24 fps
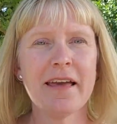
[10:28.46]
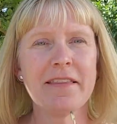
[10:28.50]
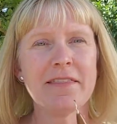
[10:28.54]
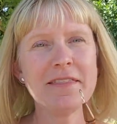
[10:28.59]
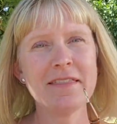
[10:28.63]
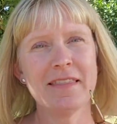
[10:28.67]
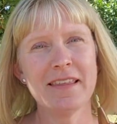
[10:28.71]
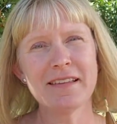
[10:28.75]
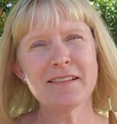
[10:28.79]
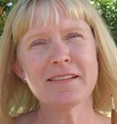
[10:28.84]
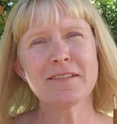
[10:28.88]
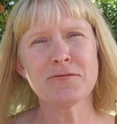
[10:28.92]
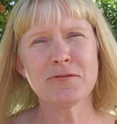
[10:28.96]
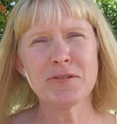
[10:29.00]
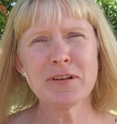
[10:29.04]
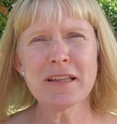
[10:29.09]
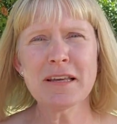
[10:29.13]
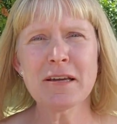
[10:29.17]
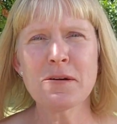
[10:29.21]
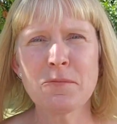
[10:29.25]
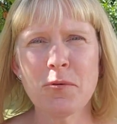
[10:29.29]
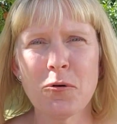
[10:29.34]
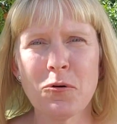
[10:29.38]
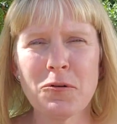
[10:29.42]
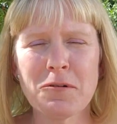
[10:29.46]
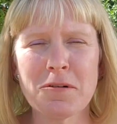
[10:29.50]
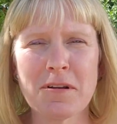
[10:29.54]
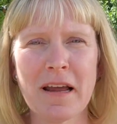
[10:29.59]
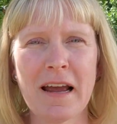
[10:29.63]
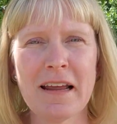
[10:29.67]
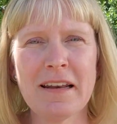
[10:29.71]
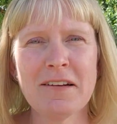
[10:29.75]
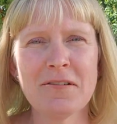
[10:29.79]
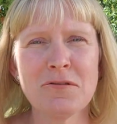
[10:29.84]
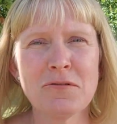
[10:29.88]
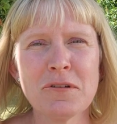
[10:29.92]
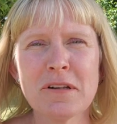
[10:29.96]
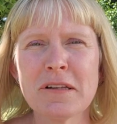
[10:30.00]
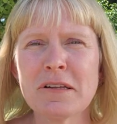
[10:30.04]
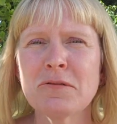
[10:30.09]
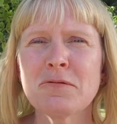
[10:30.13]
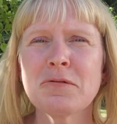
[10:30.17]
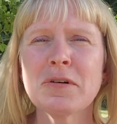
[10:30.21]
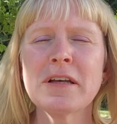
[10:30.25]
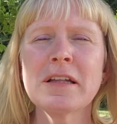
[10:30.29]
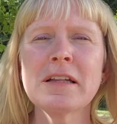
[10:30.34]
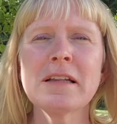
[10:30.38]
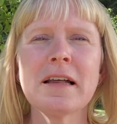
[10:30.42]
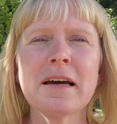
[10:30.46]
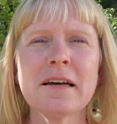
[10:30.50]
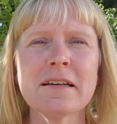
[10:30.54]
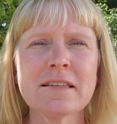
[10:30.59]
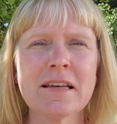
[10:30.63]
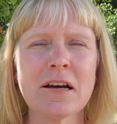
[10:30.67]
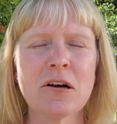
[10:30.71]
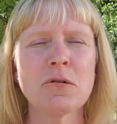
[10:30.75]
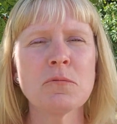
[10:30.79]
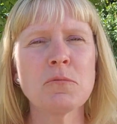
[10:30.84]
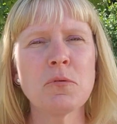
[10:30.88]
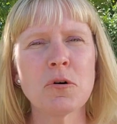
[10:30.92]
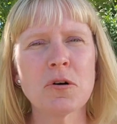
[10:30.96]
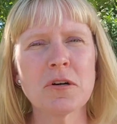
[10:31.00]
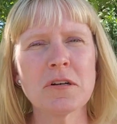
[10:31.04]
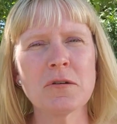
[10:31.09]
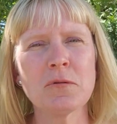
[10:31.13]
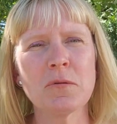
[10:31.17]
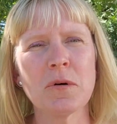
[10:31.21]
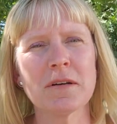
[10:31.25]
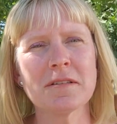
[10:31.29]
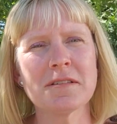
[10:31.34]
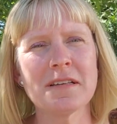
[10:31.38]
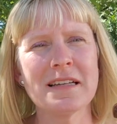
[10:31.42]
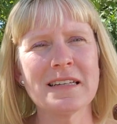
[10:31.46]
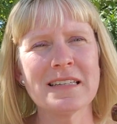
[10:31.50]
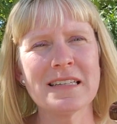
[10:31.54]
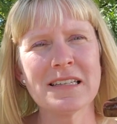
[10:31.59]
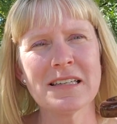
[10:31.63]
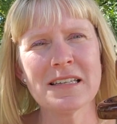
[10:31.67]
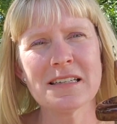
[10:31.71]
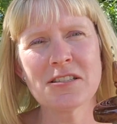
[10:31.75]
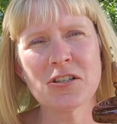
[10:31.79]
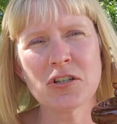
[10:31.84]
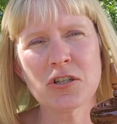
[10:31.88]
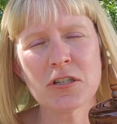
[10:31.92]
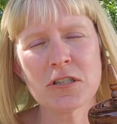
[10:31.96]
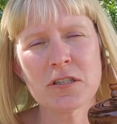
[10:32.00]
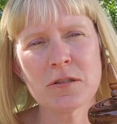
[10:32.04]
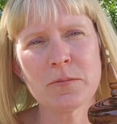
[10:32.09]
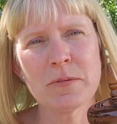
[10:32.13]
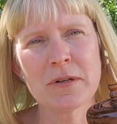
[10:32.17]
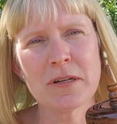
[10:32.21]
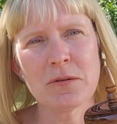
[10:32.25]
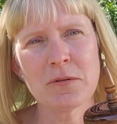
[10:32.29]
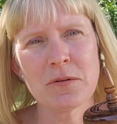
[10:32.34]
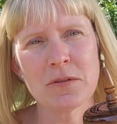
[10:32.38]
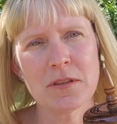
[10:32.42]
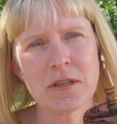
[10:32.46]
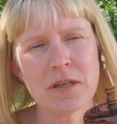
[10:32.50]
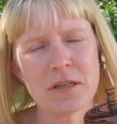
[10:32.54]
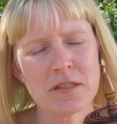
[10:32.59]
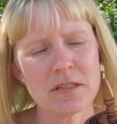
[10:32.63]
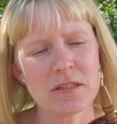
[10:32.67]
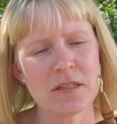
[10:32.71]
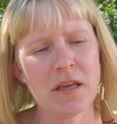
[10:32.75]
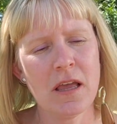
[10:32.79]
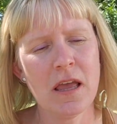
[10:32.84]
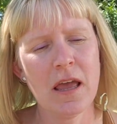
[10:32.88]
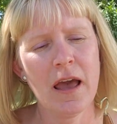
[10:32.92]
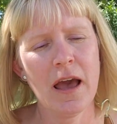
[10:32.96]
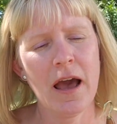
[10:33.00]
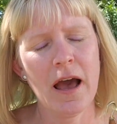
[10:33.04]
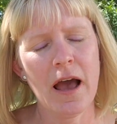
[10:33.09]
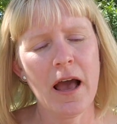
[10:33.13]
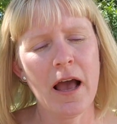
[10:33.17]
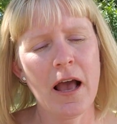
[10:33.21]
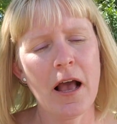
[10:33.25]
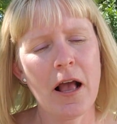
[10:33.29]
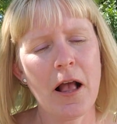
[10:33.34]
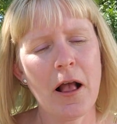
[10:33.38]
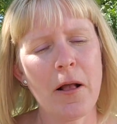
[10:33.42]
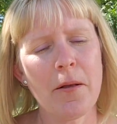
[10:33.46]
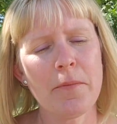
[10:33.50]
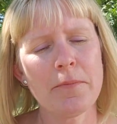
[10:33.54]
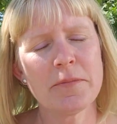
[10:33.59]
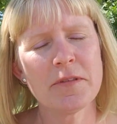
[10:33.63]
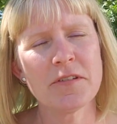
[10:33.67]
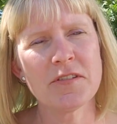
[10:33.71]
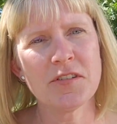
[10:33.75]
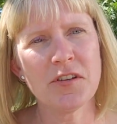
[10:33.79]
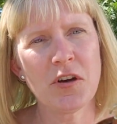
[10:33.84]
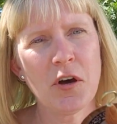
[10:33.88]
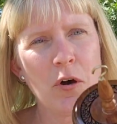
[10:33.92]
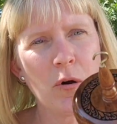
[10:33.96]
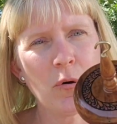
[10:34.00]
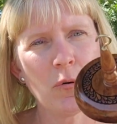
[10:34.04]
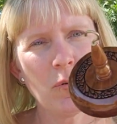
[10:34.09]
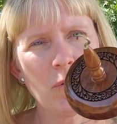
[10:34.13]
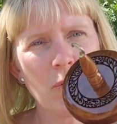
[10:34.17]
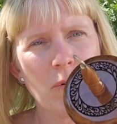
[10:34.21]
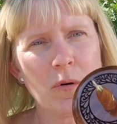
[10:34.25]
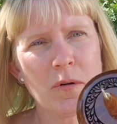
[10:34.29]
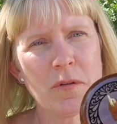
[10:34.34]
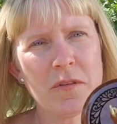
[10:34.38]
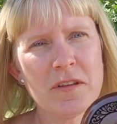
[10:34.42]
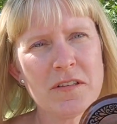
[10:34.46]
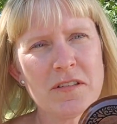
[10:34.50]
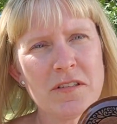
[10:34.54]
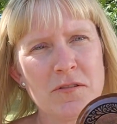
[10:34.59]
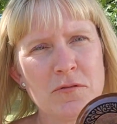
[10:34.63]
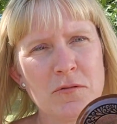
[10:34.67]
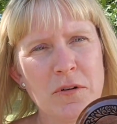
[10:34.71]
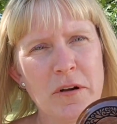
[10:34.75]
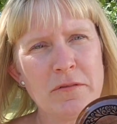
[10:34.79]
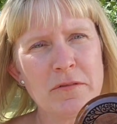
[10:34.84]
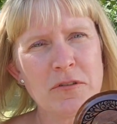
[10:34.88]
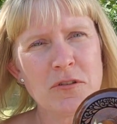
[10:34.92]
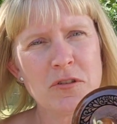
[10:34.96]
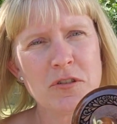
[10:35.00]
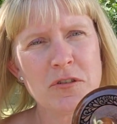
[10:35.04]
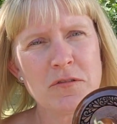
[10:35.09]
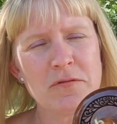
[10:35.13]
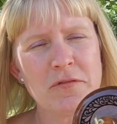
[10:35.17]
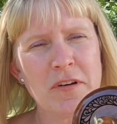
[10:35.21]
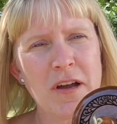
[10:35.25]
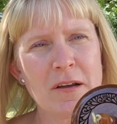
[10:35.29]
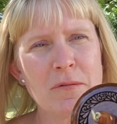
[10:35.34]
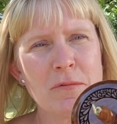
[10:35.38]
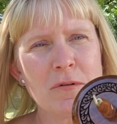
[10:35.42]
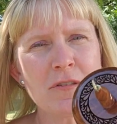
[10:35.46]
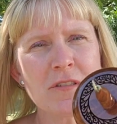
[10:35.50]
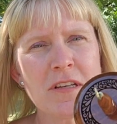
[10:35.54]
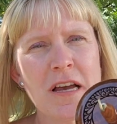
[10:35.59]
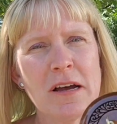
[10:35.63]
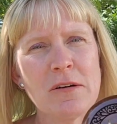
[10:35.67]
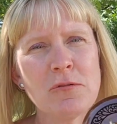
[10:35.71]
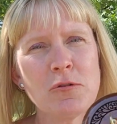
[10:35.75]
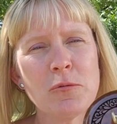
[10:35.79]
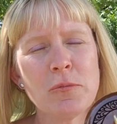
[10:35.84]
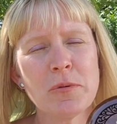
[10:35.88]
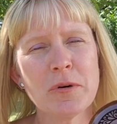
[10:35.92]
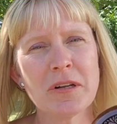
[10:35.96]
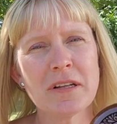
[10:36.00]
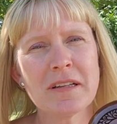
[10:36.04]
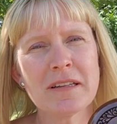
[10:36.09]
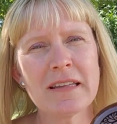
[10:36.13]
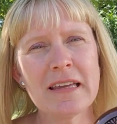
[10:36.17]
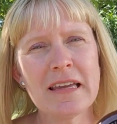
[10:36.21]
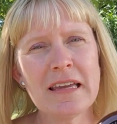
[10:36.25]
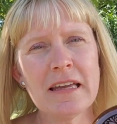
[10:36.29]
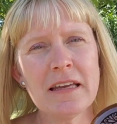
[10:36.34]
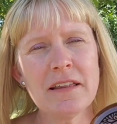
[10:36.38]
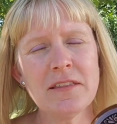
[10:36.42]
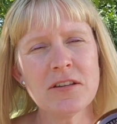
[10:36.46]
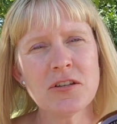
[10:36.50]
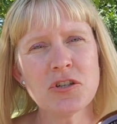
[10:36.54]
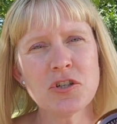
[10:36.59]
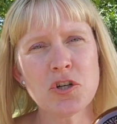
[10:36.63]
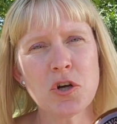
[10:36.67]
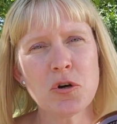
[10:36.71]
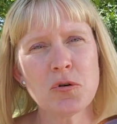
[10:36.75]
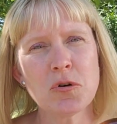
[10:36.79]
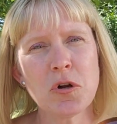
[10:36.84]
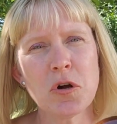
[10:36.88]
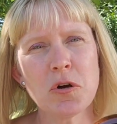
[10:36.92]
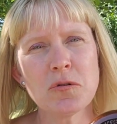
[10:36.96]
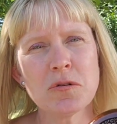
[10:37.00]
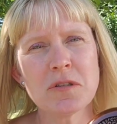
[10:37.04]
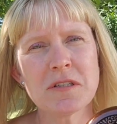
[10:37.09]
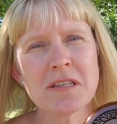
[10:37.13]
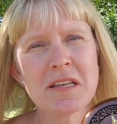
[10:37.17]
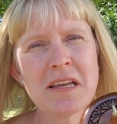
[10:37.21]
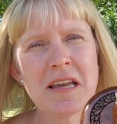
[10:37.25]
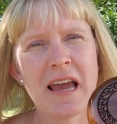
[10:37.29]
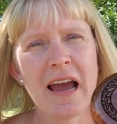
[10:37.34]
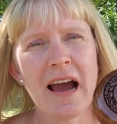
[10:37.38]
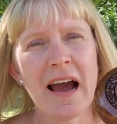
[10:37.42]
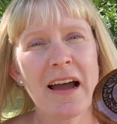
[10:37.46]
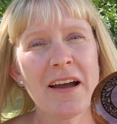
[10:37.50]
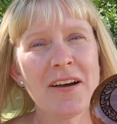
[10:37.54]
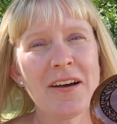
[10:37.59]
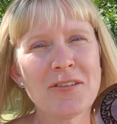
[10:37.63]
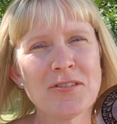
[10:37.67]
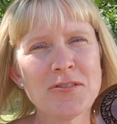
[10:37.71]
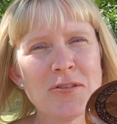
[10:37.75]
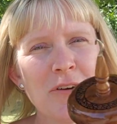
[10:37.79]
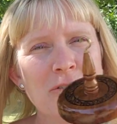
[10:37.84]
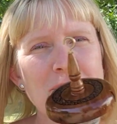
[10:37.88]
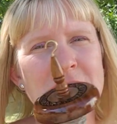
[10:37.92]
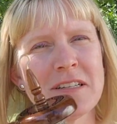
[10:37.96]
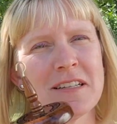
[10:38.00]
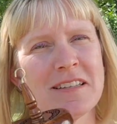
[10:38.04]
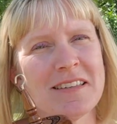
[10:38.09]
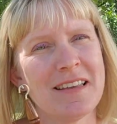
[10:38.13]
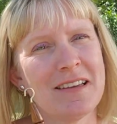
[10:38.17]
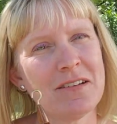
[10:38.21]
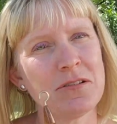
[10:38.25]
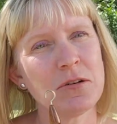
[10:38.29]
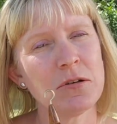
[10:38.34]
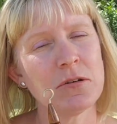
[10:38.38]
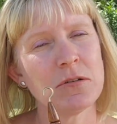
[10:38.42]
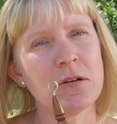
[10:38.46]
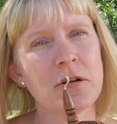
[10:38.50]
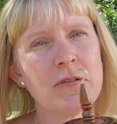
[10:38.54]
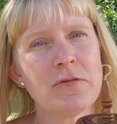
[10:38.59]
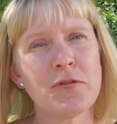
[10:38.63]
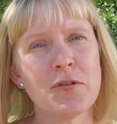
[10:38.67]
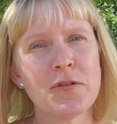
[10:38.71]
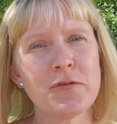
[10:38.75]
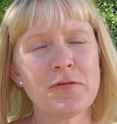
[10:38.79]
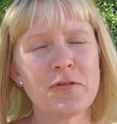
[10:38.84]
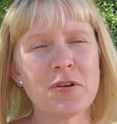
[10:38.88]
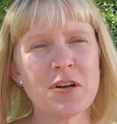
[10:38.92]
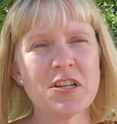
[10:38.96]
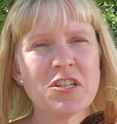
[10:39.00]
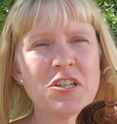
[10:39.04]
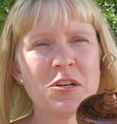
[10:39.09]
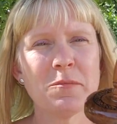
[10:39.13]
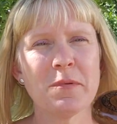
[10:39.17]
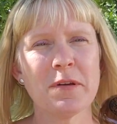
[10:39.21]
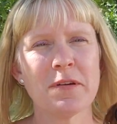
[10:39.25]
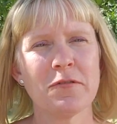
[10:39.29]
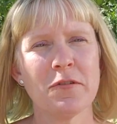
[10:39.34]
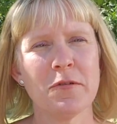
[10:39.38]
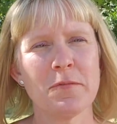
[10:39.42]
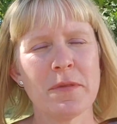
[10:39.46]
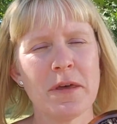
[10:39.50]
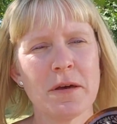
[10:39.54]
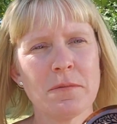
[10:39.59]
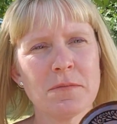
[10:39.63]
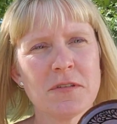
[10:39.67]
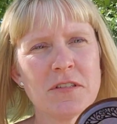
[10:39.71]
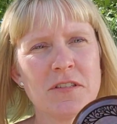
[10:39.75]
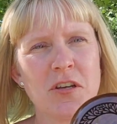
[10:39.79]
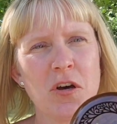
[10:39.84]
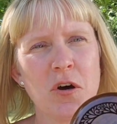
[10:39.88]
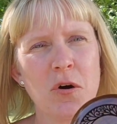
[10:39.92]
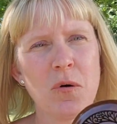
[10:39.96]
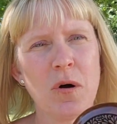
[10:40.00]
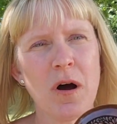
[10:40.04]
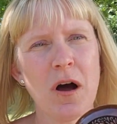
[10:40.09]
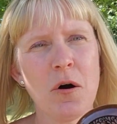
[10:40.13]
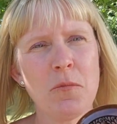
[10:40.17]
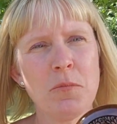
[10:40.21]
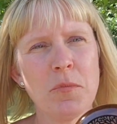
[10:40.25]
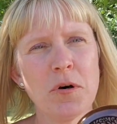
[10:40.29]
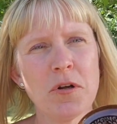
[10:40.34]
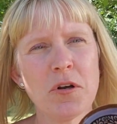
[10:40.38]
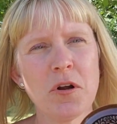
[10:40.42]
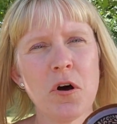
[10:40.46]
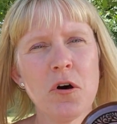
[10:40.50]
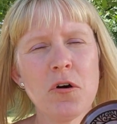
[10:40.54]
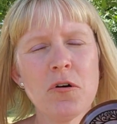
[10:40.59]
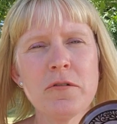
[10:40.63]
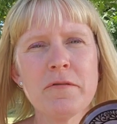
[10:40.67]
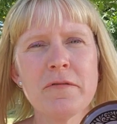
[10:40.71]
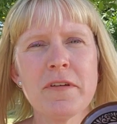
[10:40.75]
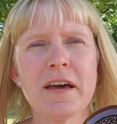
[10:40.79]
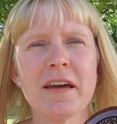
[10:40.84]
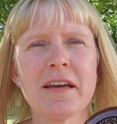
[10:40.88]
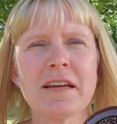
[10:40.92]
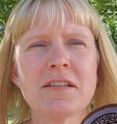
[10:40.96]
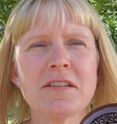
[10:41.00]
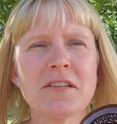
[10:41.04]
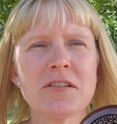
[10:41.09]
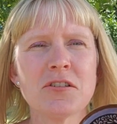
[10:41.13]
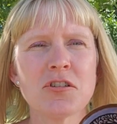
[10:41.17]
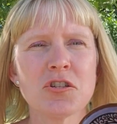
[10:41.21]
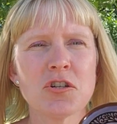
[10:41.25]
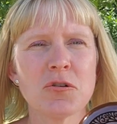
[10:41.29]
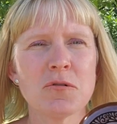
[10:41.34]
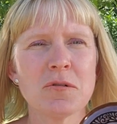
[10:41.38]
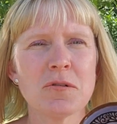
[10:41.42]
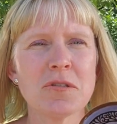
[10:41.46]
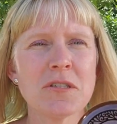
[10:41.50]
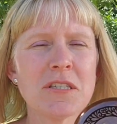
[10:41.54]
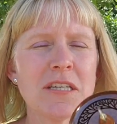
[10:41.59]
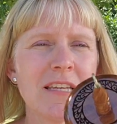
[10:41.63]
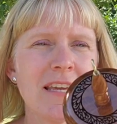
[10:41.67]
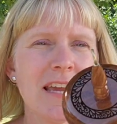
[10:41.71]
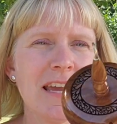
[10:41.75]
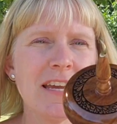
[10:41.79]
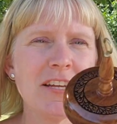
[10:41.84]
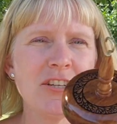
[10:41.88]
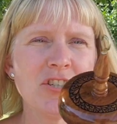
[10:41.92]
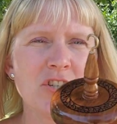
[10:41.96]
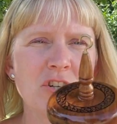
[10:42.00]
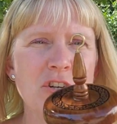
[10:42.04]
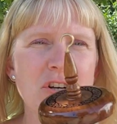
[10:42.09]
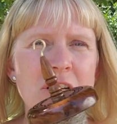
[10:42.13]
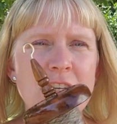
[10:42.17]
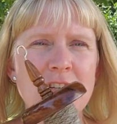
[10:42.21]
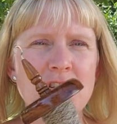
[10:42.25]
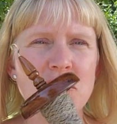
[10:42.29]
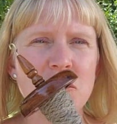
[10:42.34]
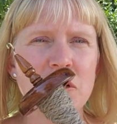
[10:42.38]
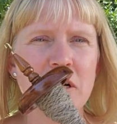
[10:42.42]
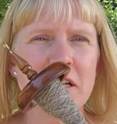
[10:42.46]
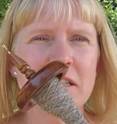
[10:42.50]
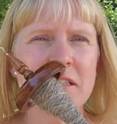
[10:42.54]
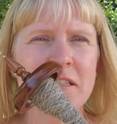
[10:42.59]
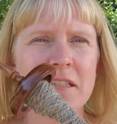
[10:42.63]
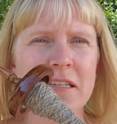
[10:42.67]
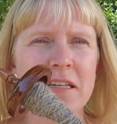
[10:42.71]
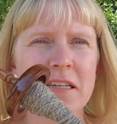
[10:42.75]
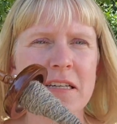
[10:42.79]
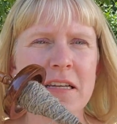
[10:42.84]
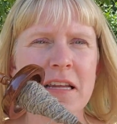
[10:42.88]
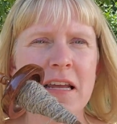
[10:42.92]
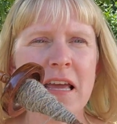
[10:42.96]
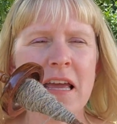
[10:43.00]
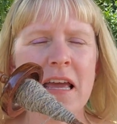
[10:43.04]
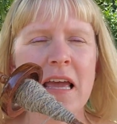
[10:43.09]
that's really important. I didn't really realize how important it was until I started spinning with this. So this is Revolution Fibers. I will put a link in the show notes. I also have a discount code for free shipping from them. So I'll put all of that into the show notes in case you're interested